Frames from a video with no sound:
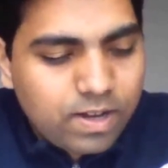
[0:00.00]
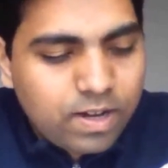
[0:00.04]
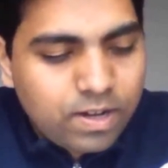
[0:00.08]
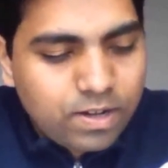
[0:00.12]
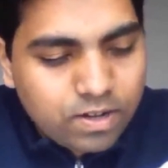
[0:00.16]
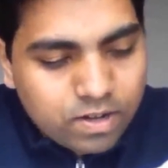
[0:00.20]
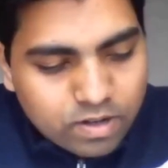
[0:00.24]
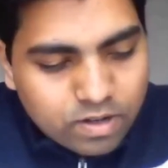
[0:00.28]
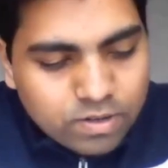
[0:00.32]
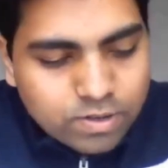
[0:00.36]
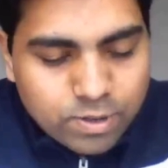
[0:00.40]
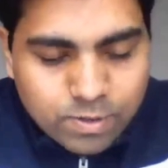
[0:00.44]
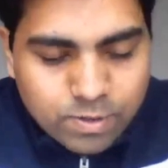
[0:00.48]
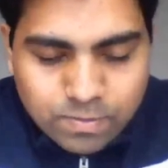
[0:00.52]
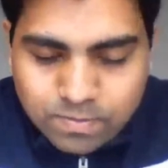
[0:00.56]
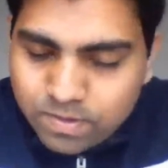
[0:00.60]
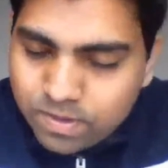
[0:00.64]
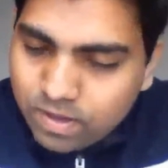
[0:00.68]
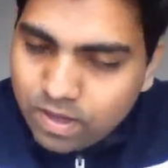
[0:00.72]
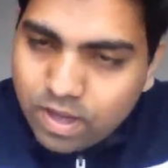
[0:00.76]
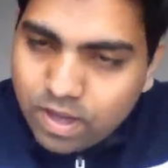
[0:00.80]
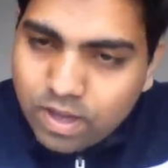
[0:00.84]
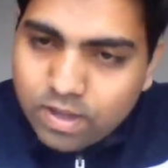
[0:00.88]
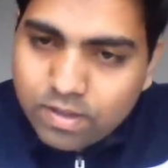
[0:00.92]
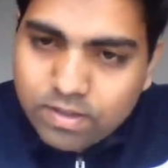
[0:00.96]
Internships,
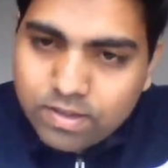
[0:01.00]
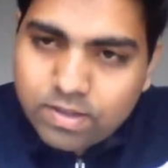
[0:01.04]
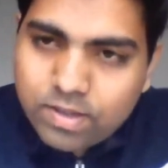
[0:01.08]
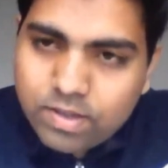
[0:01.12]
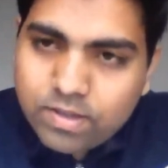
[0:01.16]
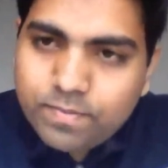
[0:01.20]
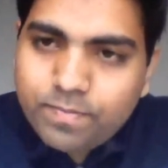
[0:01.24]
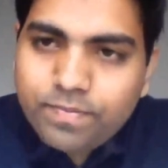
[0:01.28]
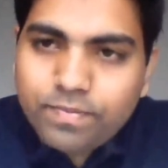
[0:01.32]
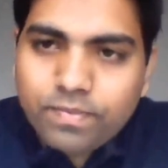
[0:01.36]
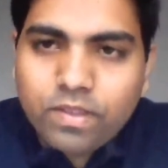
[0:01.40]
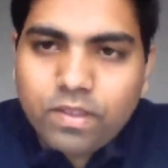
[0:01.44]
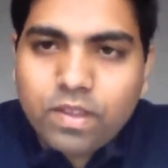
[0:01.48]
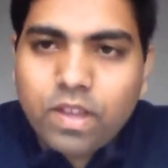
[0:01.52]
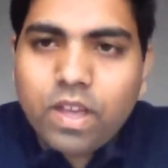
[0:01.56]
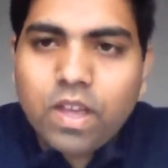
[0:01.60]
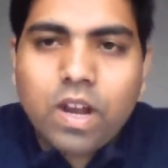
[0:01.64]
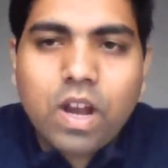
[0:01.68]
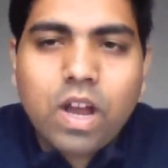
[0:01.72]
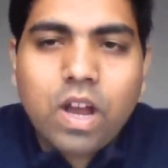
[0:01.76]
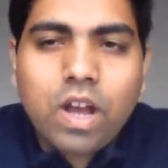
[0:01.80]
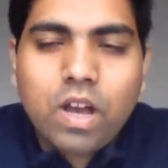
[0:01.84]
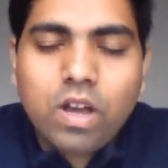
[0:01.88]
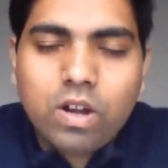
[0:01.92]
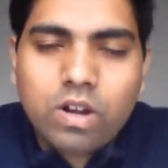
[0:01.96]
yes, there
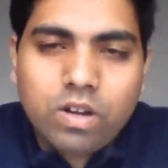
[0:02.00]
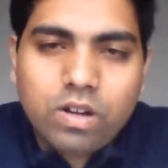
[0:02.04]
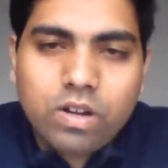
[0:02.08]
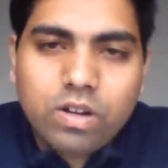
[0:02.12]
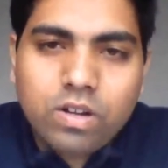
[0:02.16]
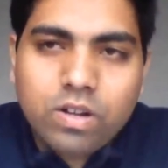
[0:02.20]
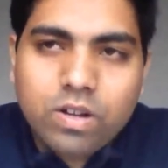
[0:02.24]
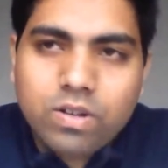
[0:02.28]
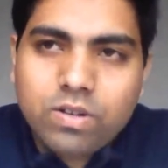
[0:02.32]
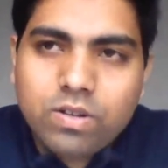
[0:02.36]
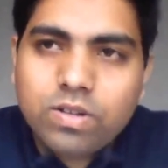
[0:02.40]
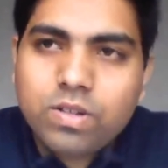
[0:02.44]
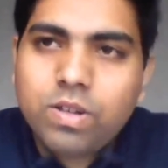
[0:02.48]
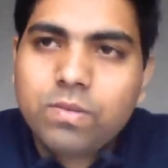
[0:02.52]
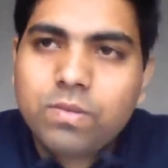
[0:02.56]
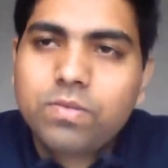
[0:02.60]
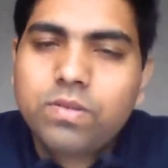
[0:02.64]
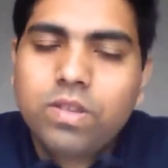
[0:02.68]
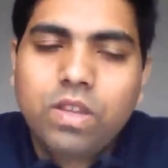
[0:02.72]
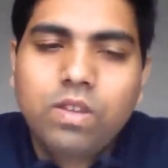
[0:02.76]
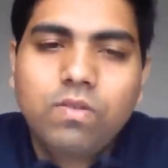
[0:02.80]
are internships.